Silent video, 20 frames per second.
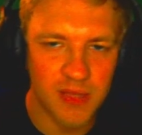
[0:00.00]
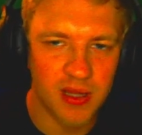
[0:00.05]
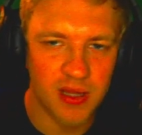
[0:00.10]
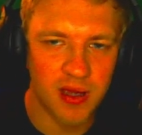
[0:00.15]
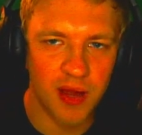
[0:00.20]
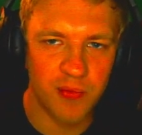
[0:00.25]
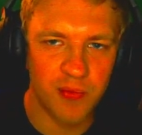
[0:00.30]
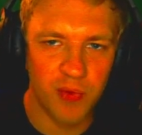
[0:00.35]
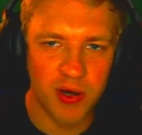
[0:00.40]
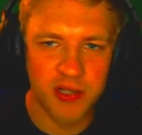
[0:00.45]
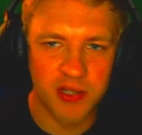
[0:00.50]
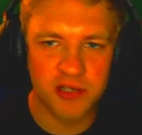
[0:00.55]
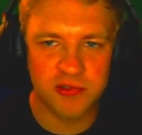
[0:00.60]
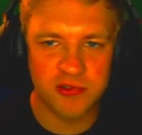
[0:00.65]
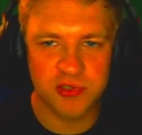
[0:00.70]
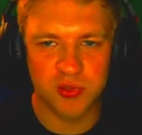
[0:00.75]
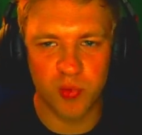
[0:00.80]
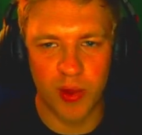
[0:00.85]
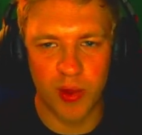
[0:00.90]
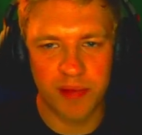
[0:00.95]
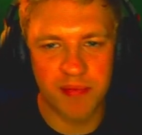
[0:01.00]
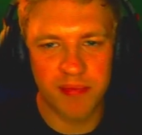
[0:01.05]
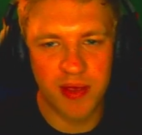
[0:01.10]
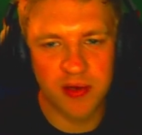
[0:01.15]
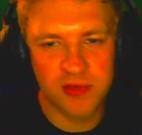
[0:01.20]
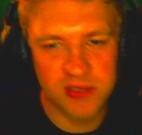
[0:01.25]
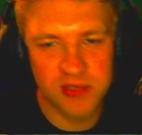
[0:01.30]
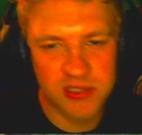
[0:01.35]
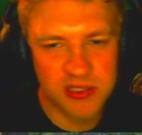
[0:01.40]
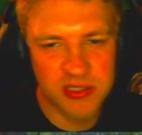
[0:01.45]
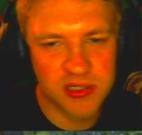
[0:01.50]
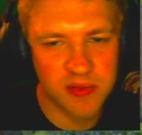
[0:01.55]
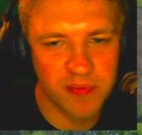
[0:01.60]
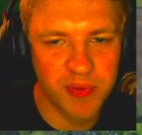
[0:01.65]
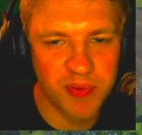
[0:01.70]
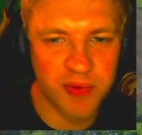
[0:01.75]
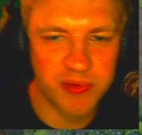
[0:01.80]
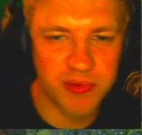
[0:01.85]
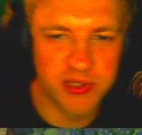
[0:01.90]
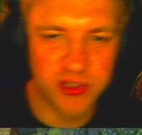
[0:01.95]
want to use windmills,
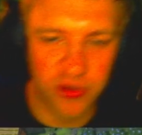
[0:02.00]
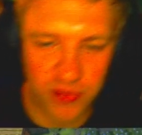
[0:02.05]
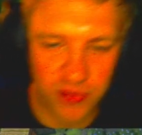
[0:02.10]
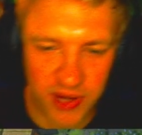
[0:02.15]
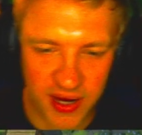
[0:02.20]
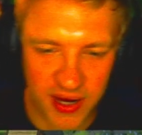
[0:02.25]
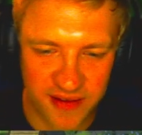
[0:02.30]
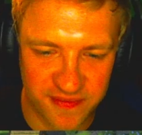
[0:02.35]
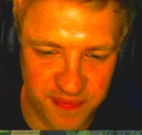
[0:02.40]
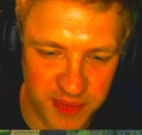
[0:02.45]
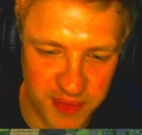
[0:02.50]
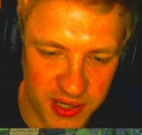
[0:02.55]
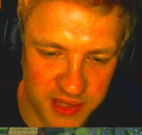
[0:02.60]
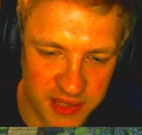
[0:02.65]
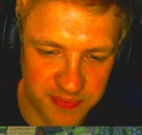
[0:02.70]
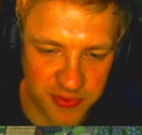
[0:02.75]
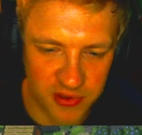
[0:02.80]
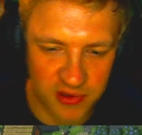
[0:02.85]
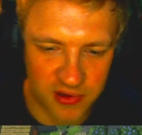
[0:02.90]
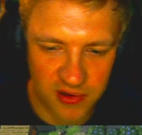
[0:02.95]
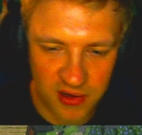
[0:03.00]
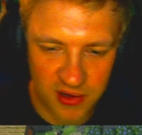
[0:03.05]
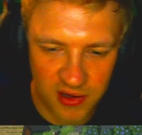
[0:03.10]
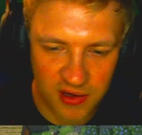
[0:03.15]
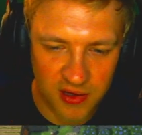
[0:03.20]
but we don't have paper.